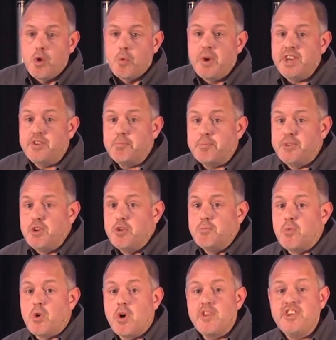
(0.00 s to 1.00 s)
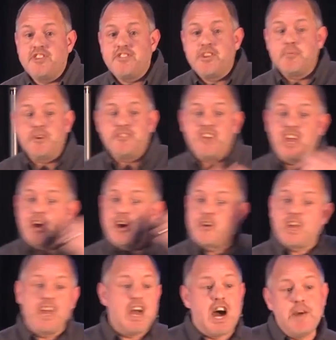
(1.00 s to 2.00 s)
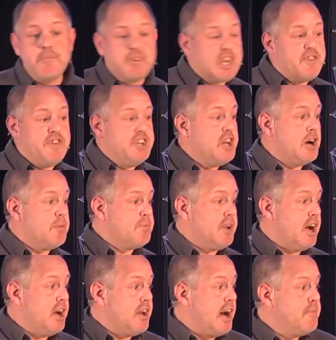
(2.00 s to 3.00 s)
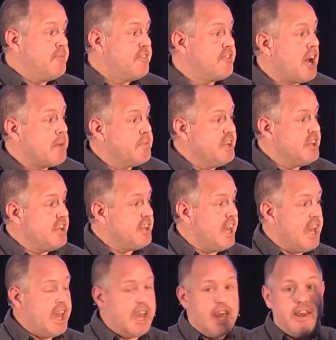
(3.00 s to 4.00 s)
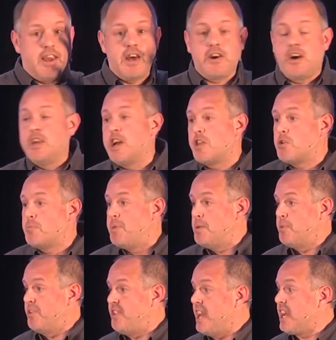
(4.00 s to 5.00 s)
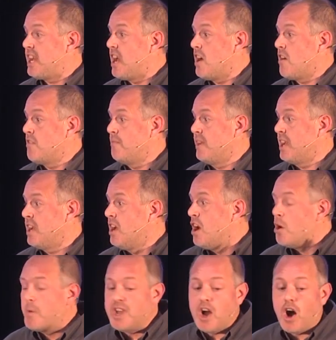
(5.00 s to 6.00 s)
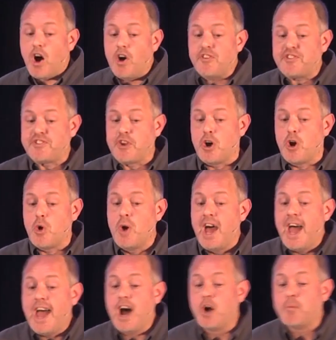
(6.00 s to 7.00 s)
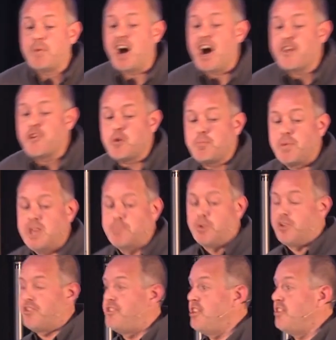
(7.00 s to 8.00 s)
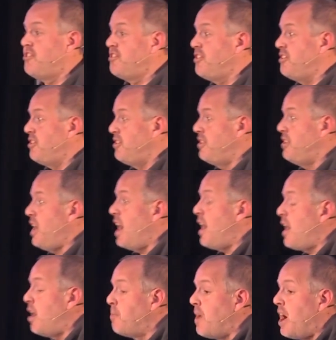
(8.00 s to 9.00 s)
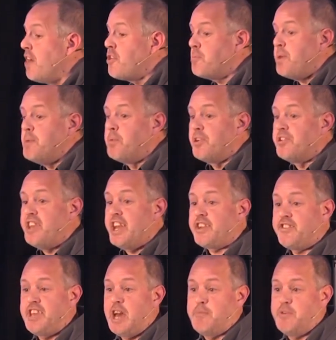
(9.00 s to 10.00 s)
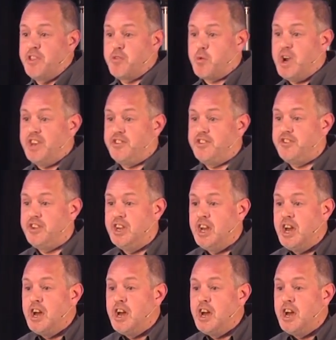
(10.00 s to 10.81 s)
We do more than simply say, okay, I'm giving up, I'm stopping today, and I let other people take care of me. We also help other people take Sabbath rest.